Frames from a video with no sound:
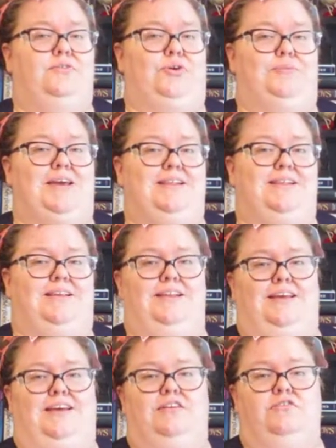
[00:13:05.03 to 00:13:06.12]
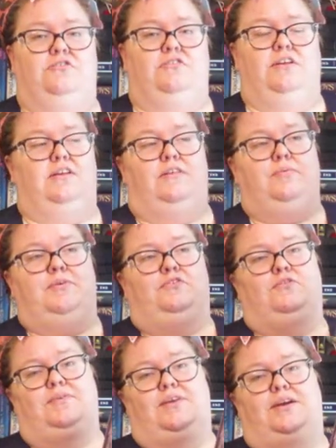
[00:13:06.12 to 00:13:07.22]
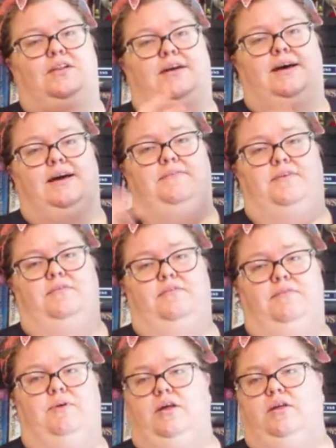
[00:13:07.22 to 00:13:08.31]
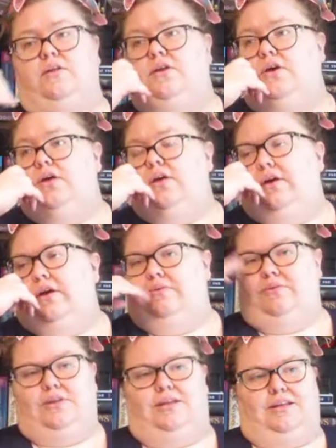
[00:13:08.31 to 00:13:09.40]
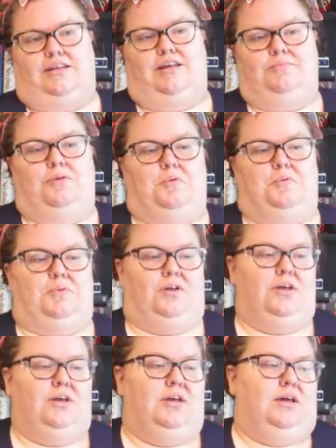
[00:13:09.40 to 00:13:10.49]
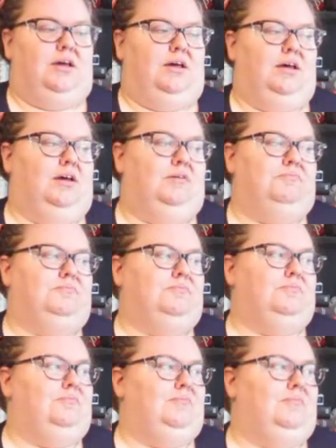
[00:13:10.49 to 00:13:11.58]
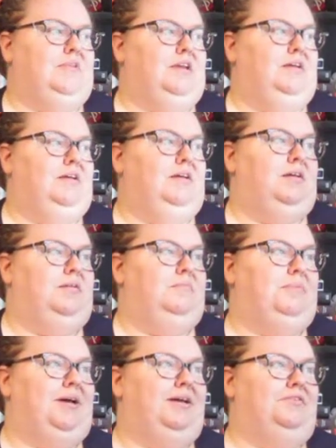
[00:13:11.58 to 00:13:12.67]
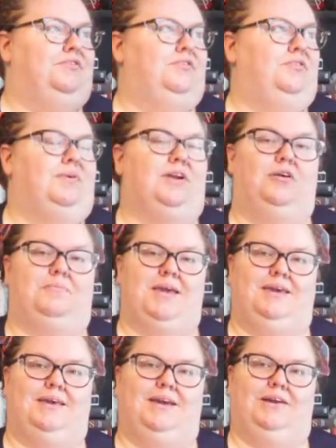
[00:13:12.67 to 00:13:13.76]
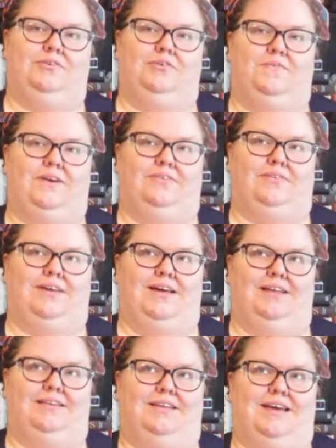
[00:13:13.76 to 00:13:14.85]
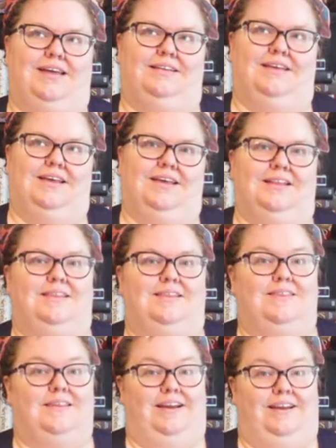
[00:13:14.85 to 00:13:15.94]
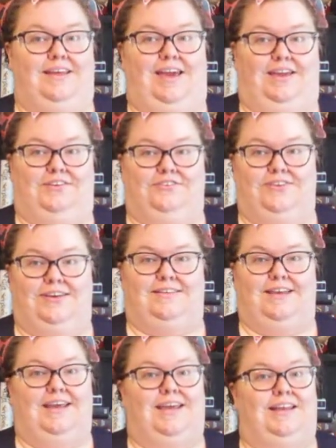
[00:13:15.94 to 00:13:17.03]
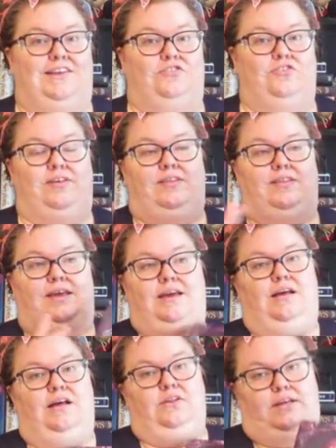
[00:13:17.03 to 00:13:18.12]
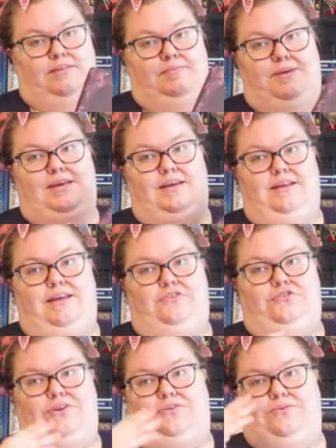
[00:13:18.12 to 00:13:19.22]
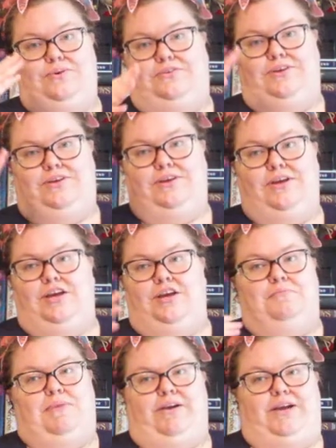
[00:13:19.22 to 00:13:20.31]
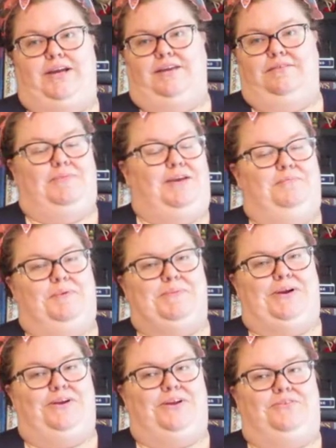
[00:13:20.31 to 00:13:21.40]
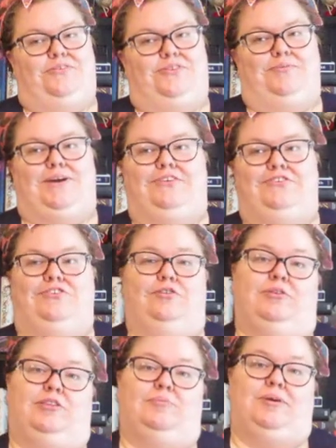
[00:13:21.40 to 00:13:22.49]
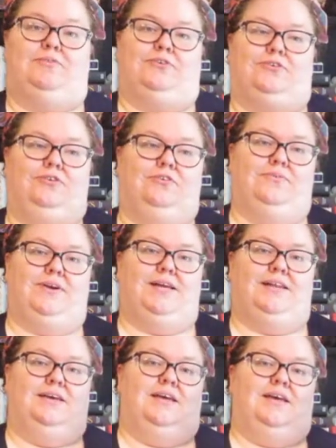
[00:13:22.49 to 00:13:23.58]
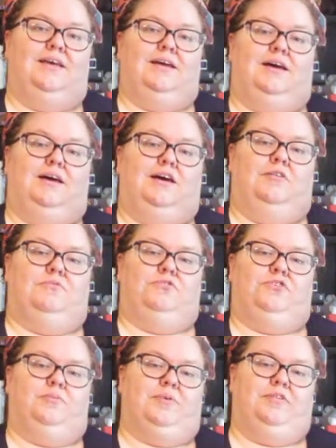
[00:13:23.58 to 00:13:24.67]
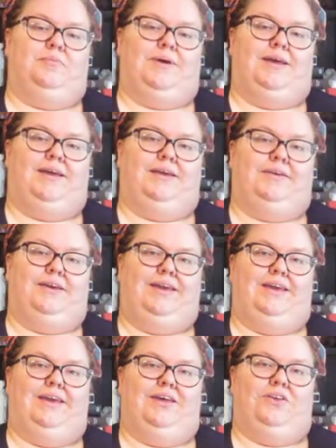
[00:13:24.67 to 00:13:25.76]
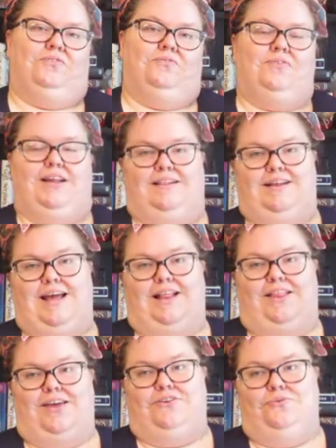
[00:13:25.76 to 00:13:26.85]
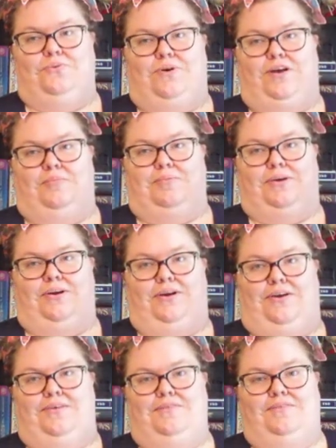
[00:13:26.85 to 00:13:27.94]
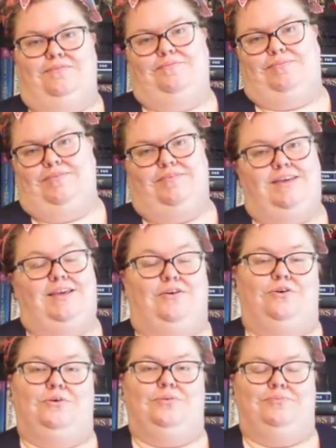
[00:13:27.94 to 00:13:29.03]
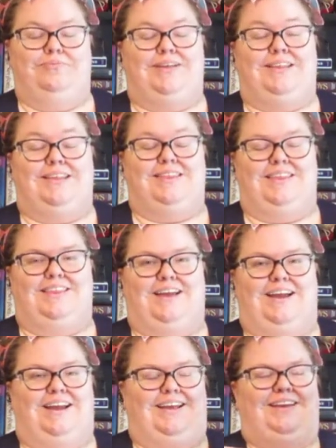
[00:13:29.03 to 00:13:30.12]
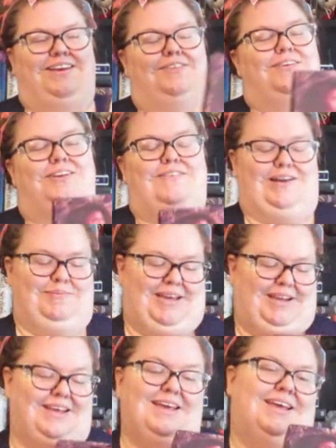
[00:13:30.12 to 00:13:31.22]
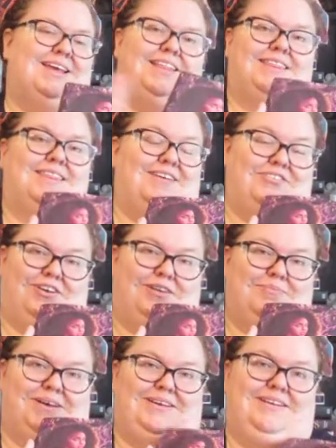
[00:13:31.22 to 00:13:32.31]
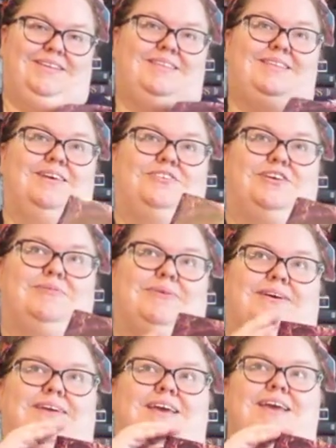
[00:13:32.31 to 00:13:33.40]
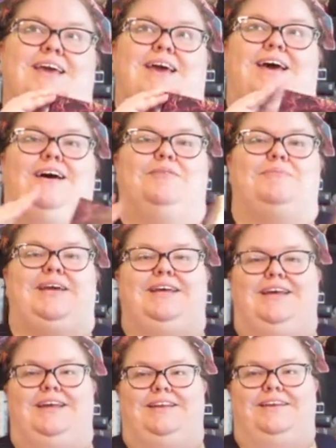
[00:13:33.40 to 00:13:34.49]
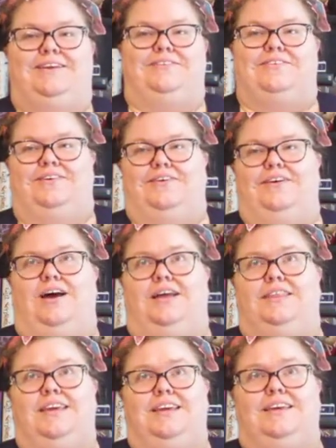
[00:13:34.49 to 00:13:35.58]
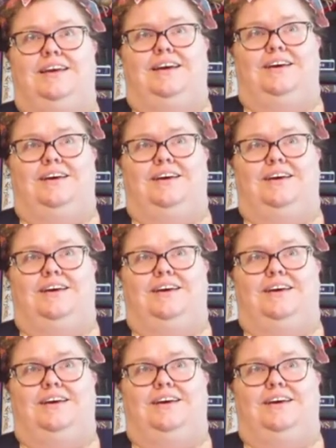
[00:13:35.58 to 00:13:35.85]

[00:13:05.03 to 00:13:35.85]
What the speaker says: story, basically. Like in this one, she was like alive and well and everything like that, blah, blah, blah. But when our main character figures out that this society ain't shit and she's a lesbian and she doesn't want to be married off to some guy, she just wants to be with her girlfriend, she runs away and finds an ally who will help her deal with this society, if you know what I mean. Such a good book. And here's a, I think